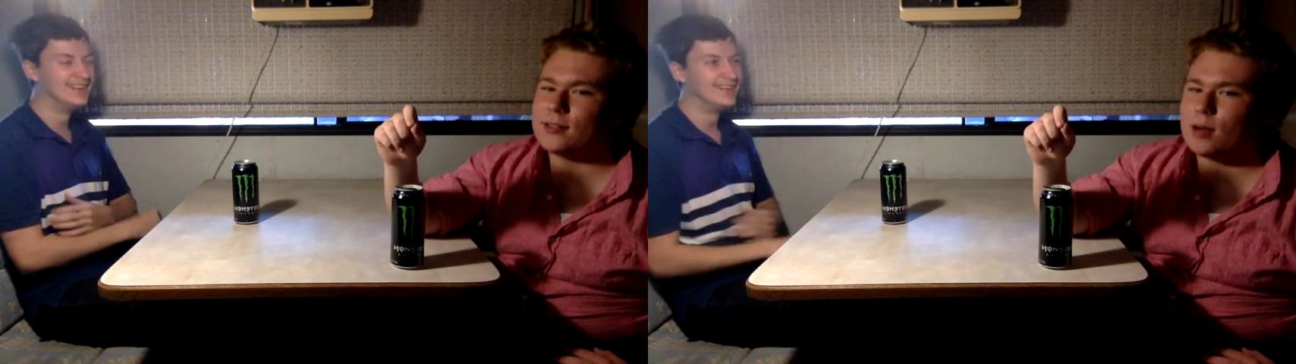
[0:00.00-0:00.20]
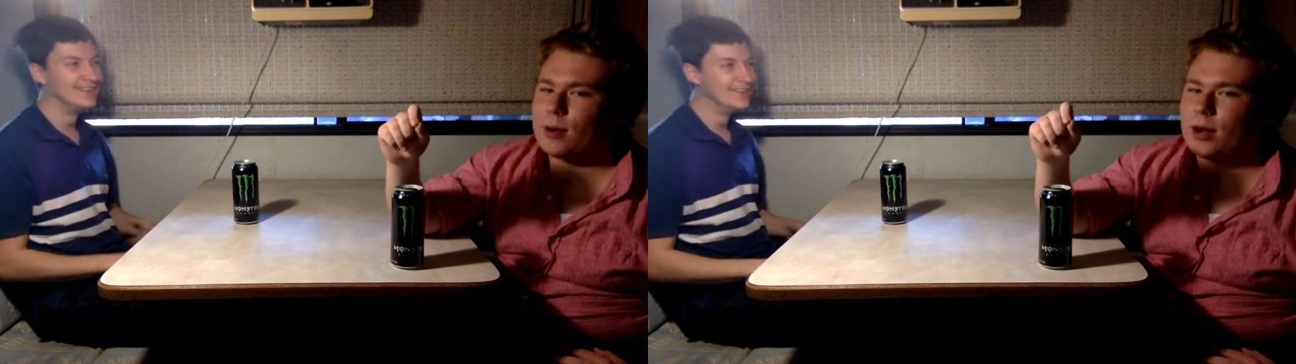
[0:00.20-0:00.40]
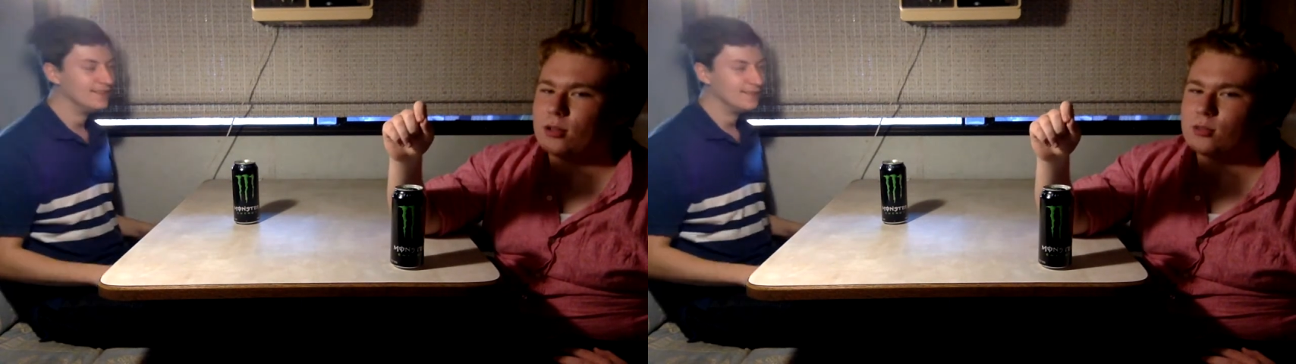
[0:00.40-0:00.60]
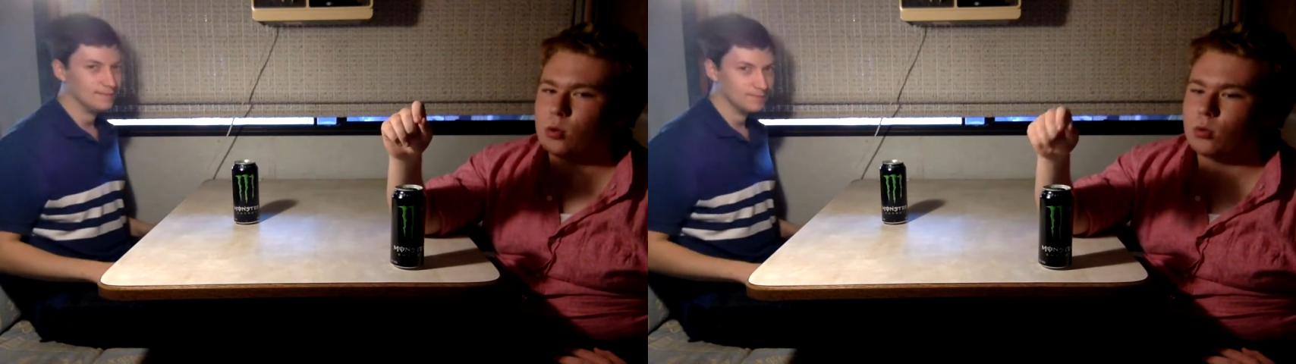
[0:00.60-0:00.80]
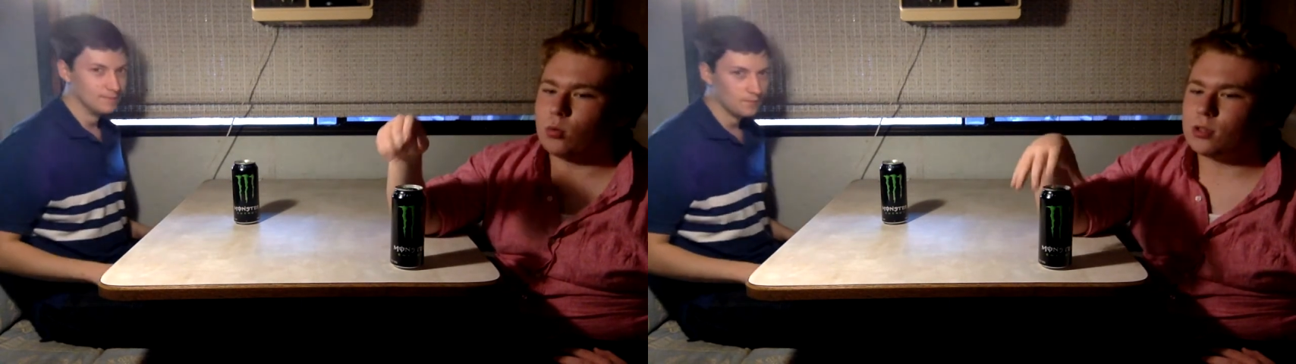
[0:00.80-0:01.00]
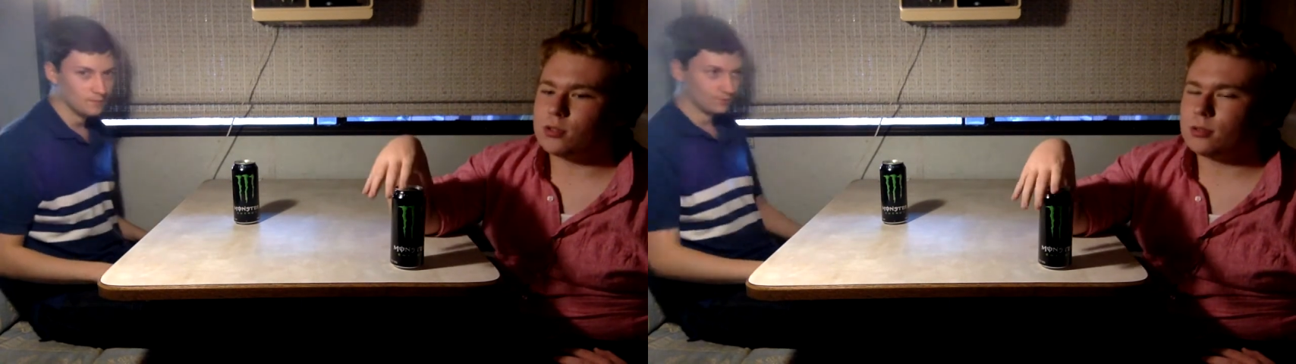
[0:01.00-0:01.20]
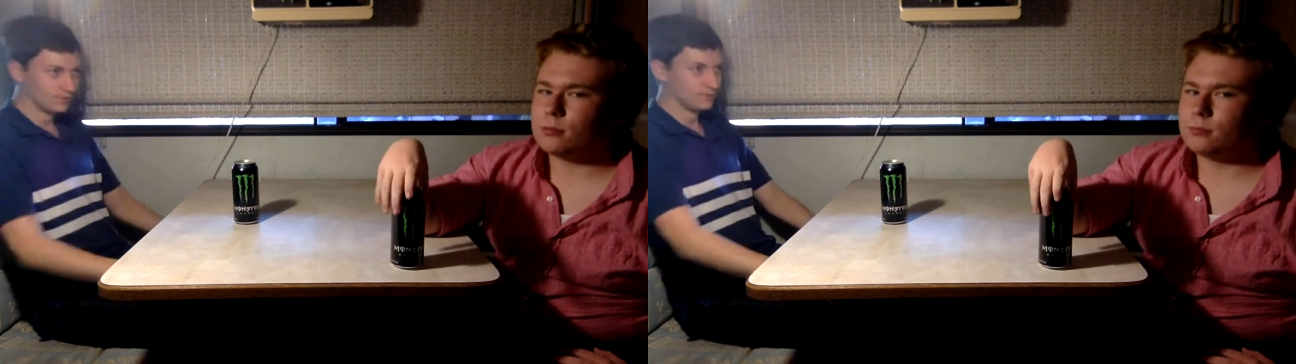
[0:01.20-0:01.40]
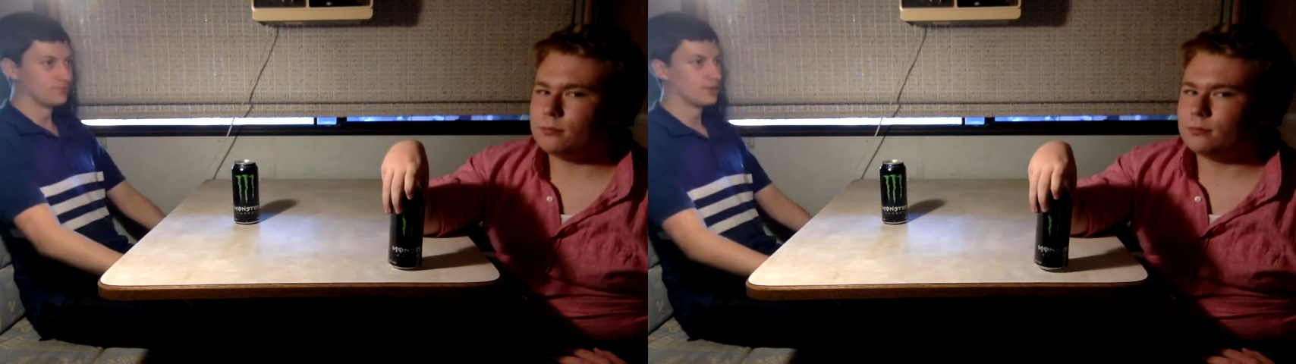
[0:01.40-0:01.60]
Speaker 1: out of my
Speaker 2: house more than once.
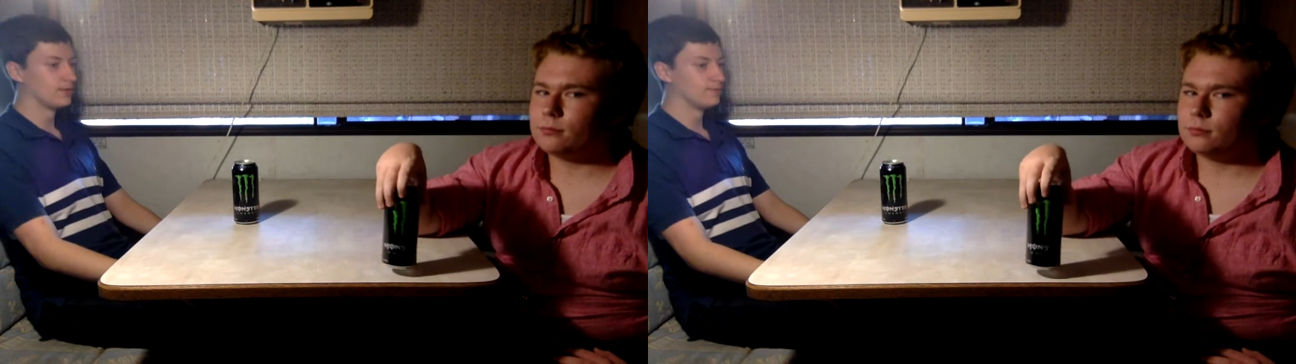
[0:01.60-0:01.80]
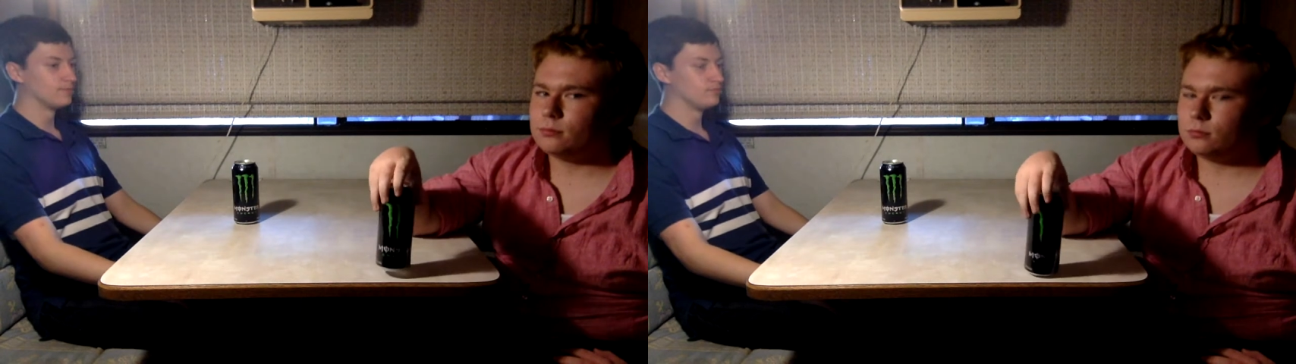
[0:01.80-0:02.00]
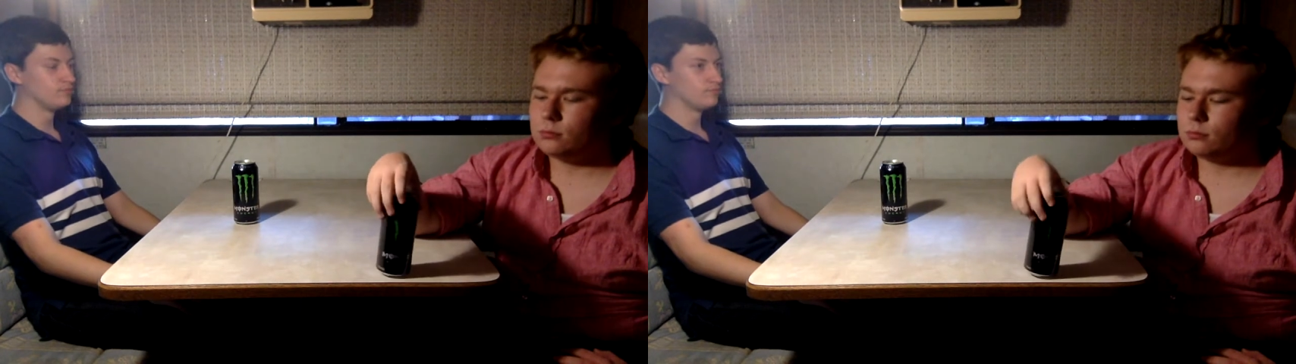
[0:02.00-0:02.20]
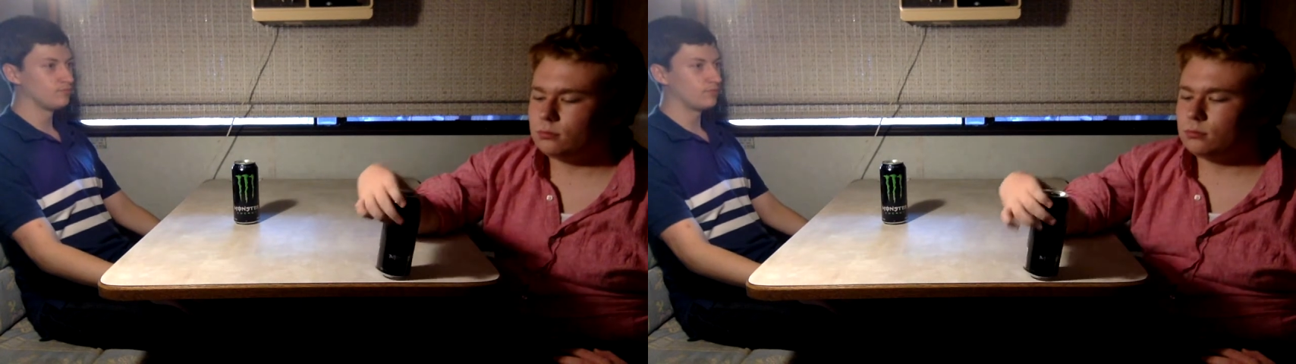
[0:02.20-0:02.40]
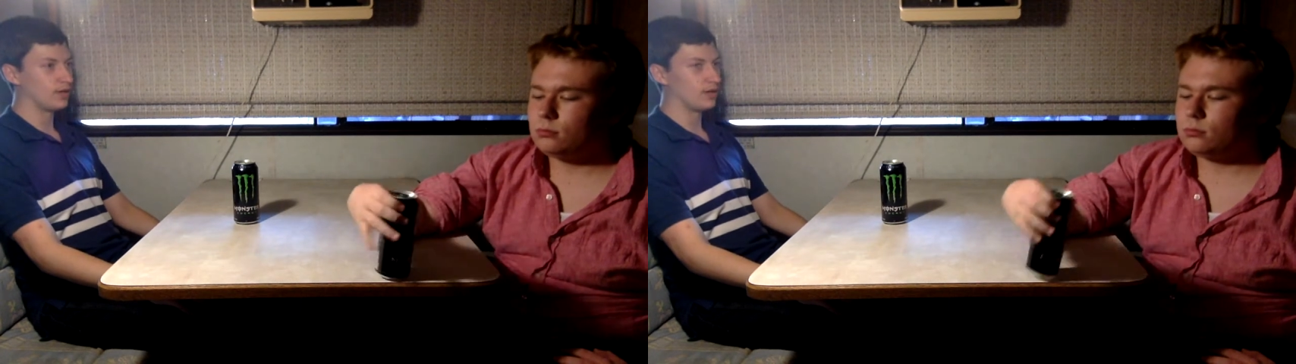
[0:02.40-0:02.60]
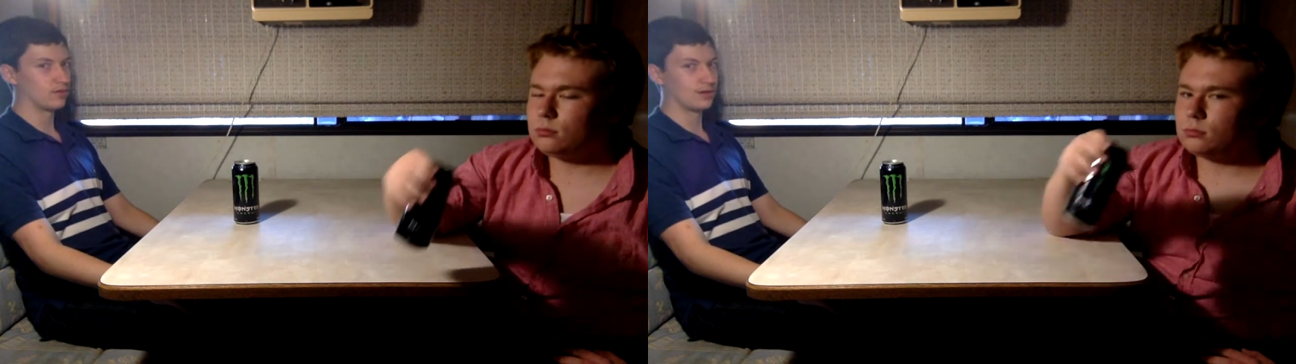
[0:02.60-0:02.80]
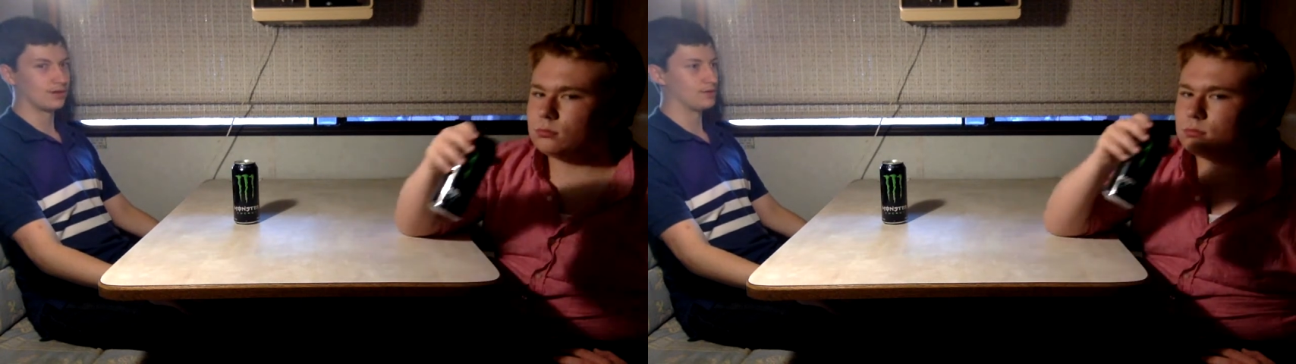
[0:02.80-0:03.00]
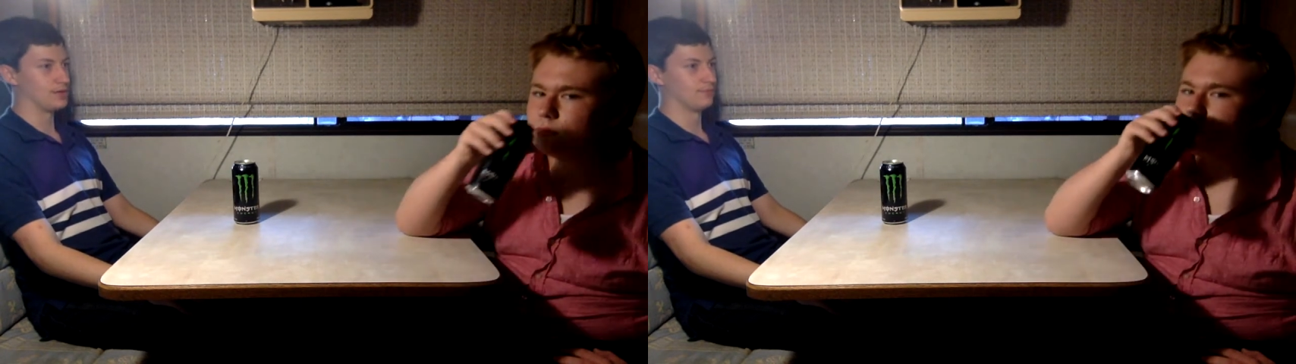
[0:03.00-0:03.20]
Speaker 1: I never got
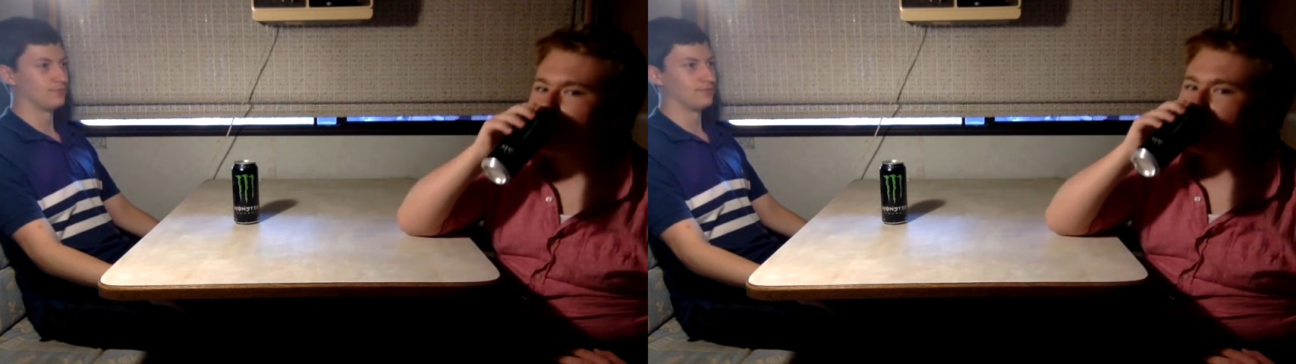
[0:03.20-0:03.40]
kicked out.